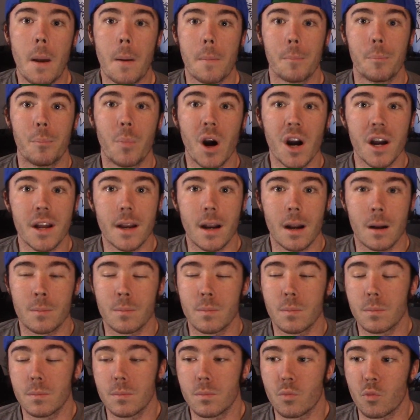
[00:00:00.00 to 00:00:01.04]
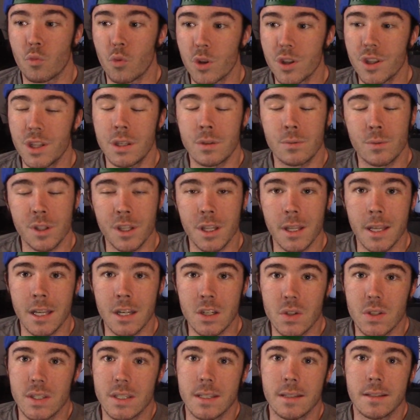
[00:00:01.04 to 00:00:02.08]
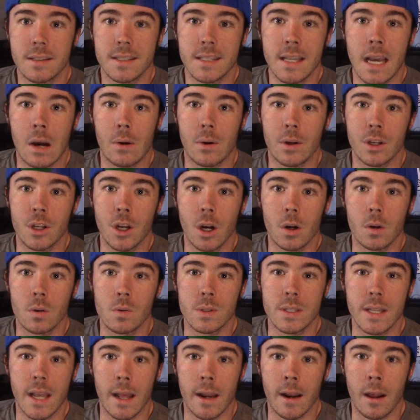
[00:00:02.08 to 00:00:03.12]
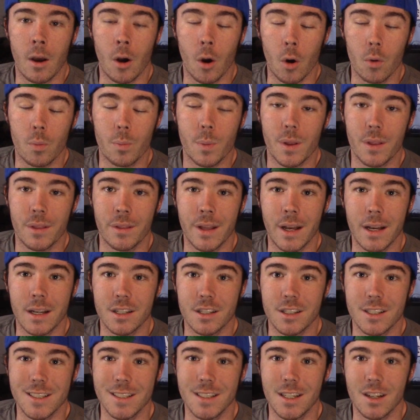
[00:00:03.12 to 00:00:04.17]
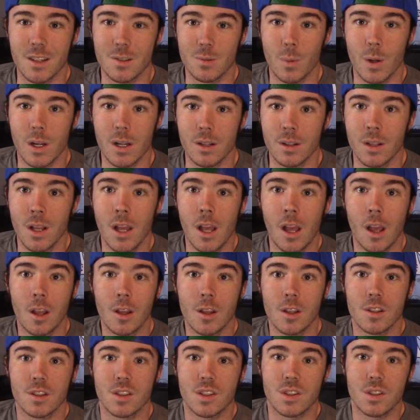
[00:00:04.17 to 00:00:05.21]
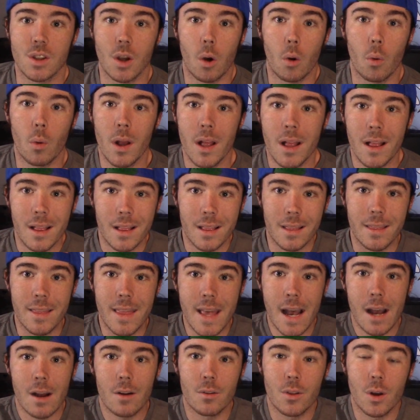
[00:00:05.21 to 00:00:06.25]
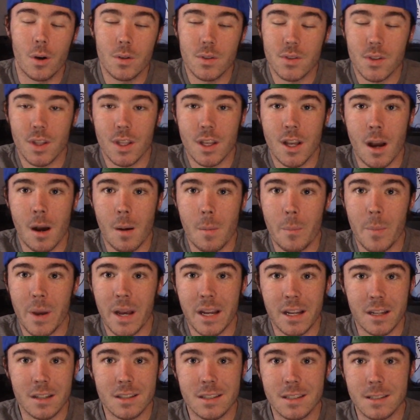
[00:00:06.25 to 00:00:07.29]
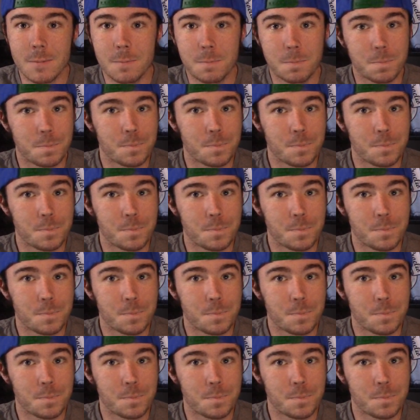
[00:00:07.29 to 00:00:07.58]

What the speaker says: But I'm really, really interested to see how it goes, and I hope that she does well. So those are the comebacks.